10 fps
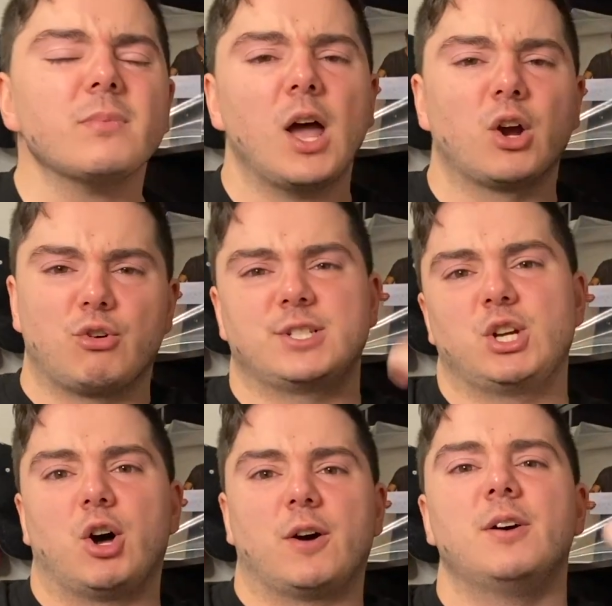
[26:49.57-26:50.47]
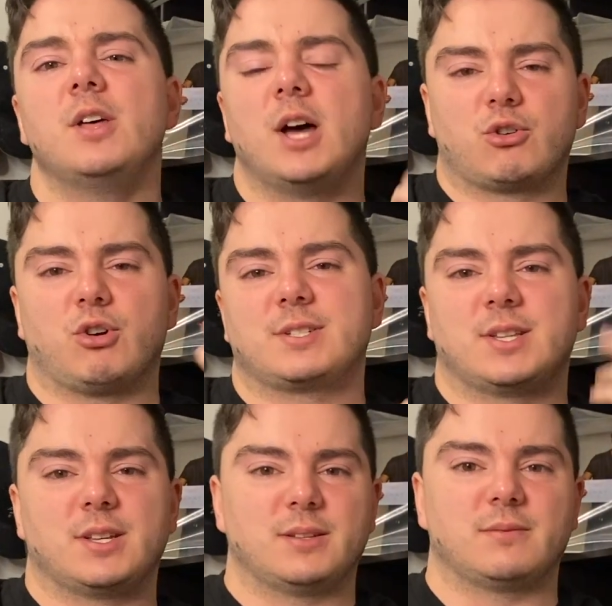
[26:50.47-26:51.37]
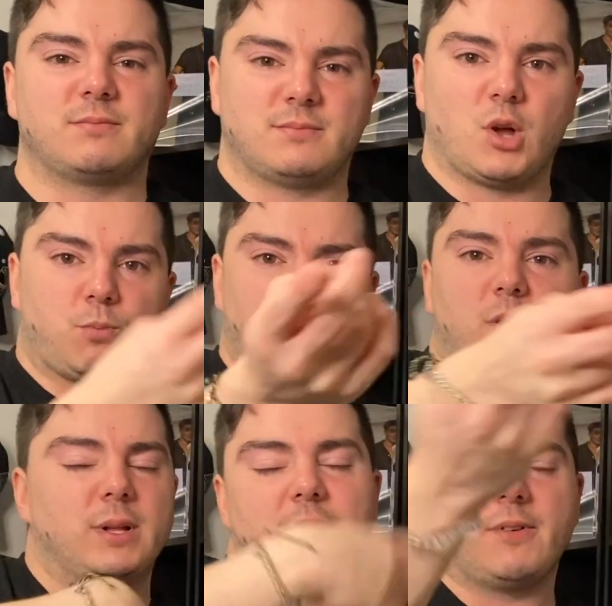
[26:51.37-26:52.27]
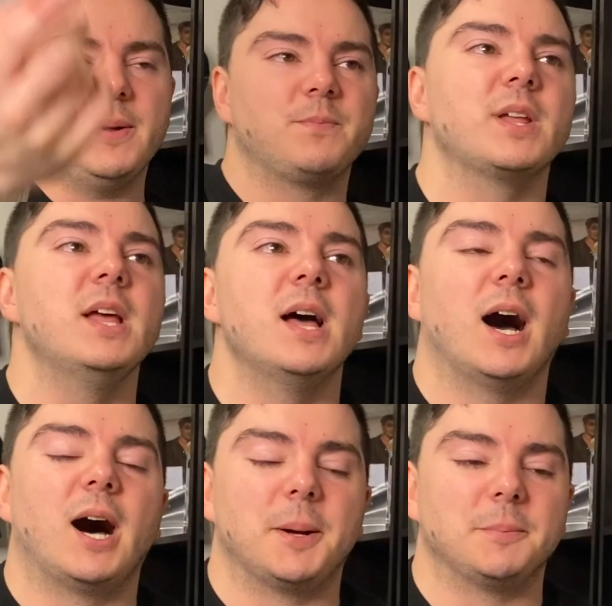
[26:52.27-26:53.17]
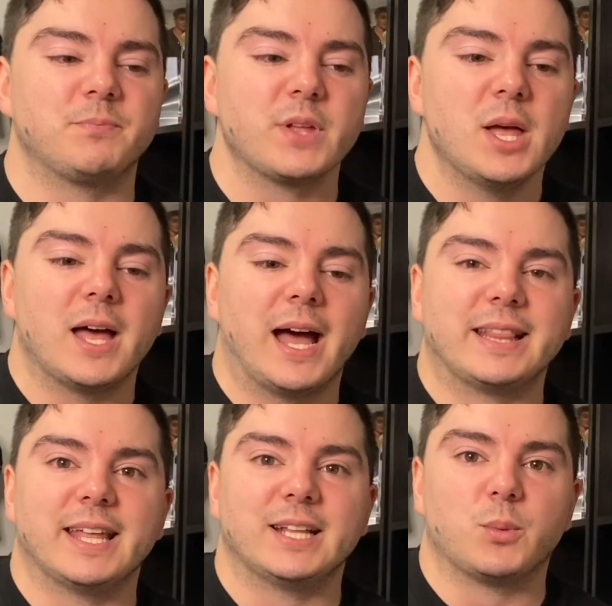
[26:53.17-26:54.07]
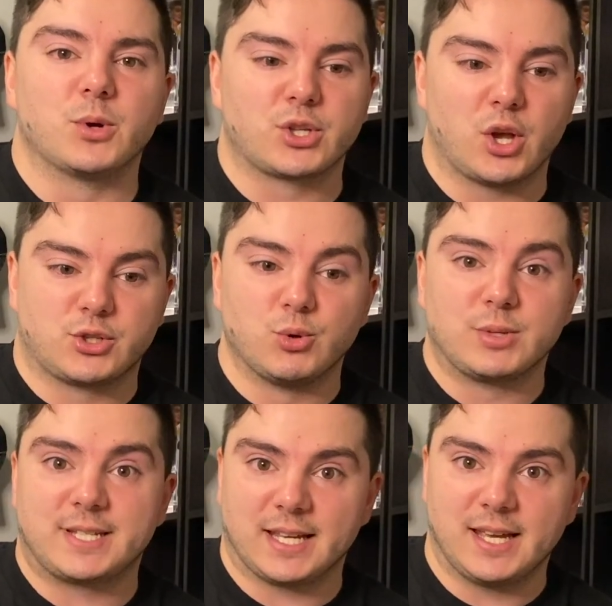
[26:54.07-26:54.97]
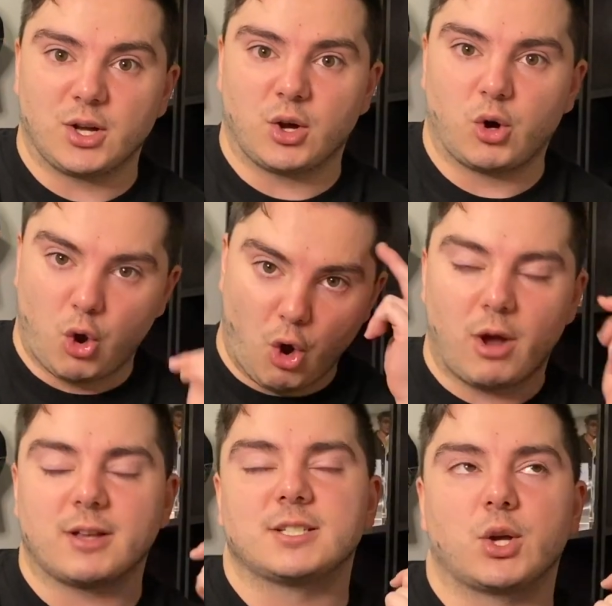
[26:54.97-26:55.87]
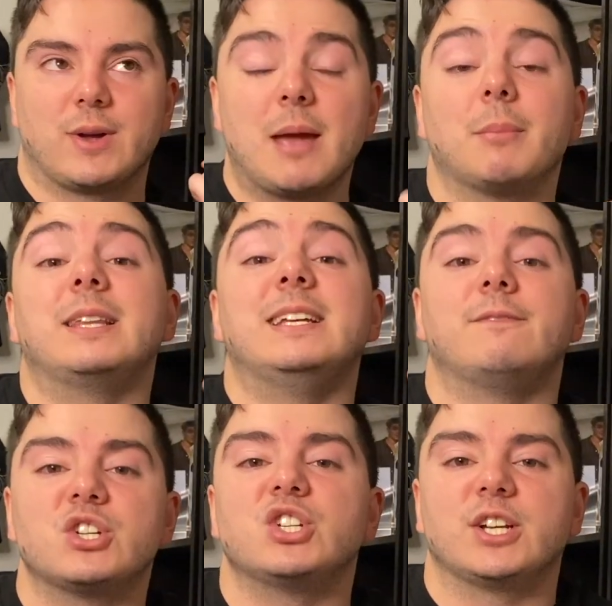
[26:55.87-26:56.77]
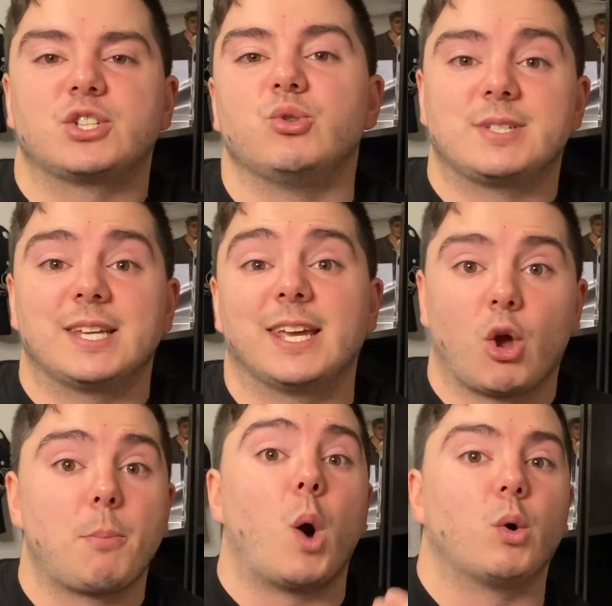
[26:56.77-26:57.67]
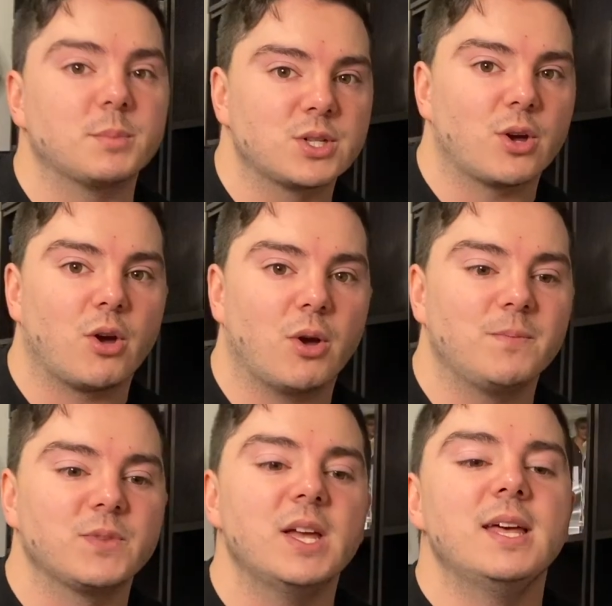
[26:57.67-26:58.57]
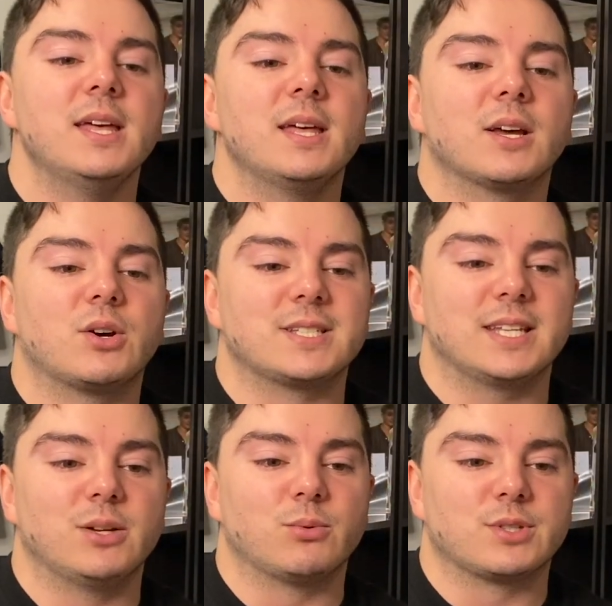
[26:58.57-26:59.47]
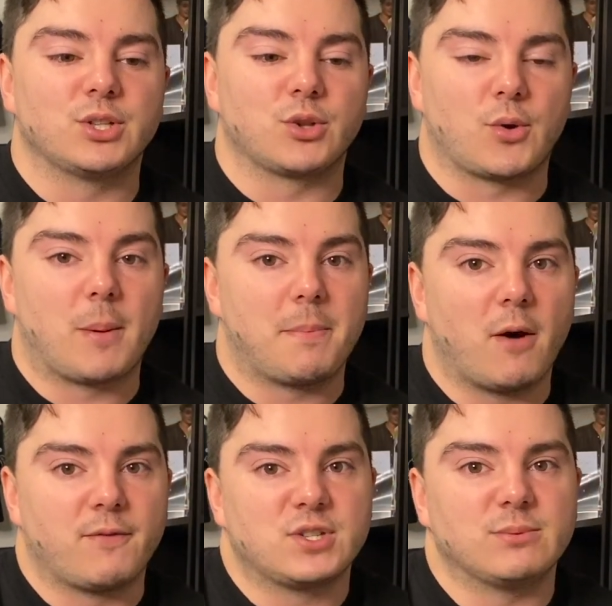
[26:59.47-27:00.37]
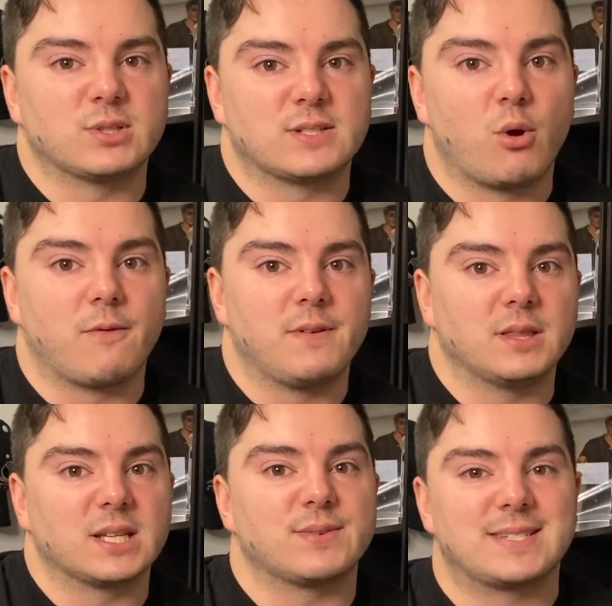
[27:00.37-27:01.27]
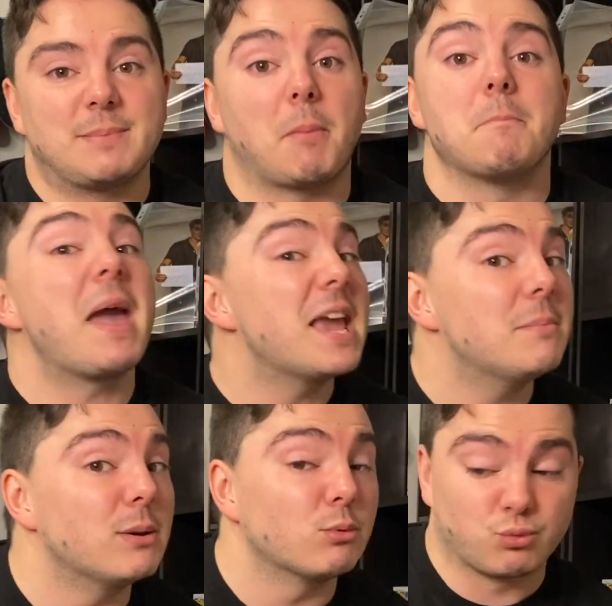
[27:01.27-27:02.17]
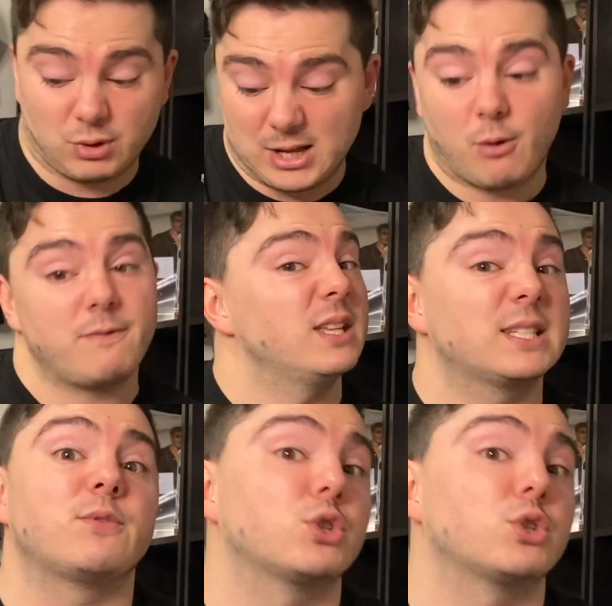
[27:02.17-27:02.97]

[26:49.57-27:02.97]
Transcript: across the uh, across the opera, whatever. Um, and then it was Sue singing, or her, sorry, Emily envisioning Sue singing her poem to her. Because it was, you know, obviously was her feelings for Sam, but maybe was really her feelings for